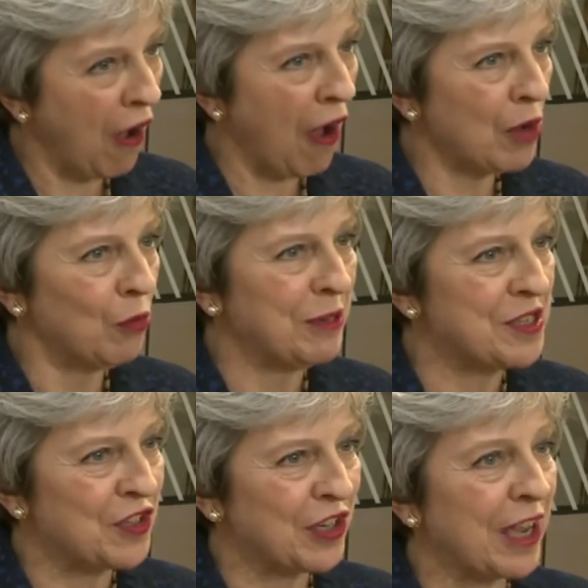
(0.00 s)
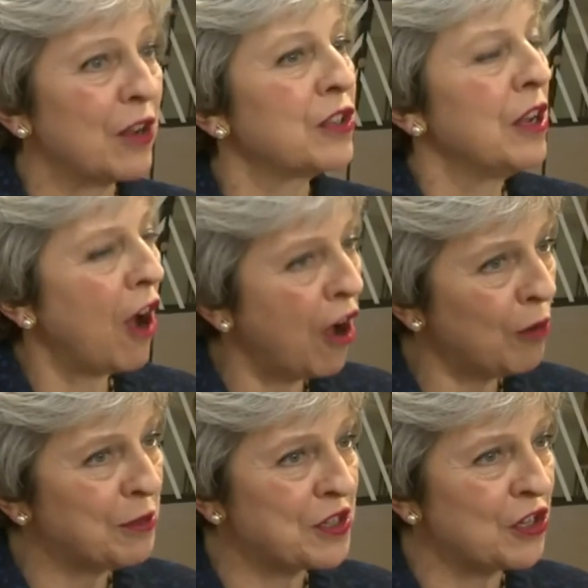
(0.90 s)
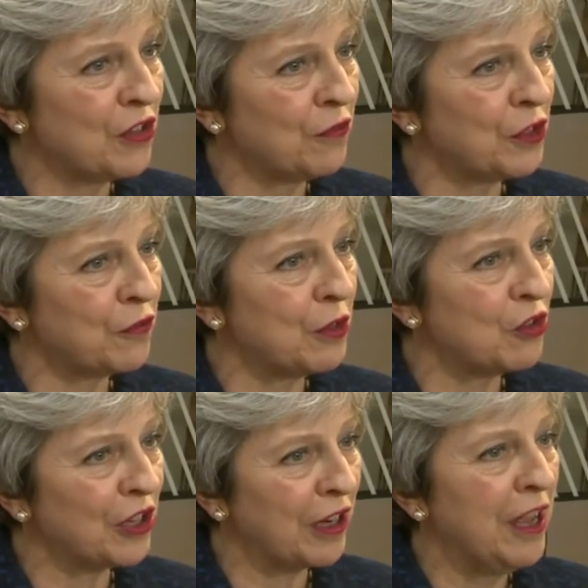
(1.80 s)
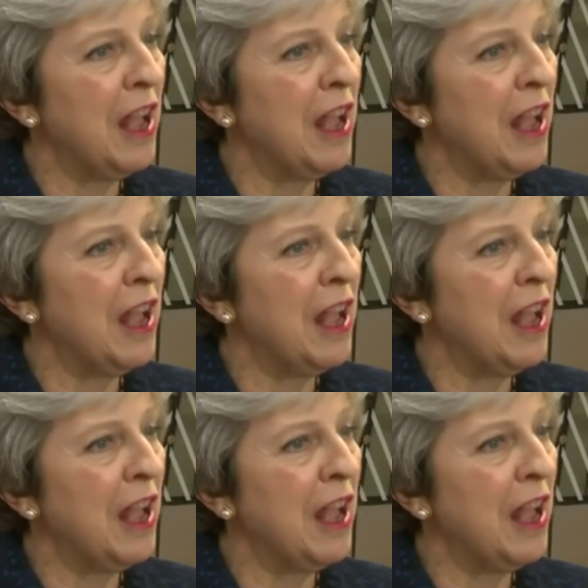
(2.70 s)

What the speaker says: I will be setting out our position for the future,